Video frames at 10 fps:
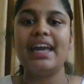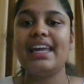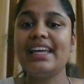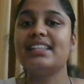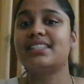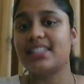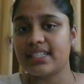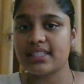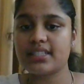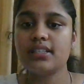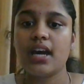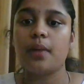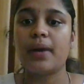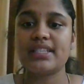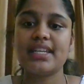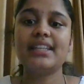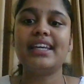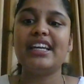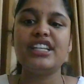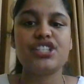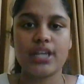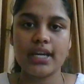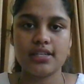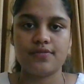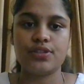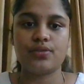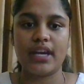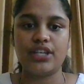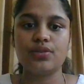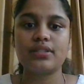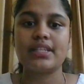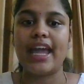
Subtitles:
Each citizen must take the initiative to reduce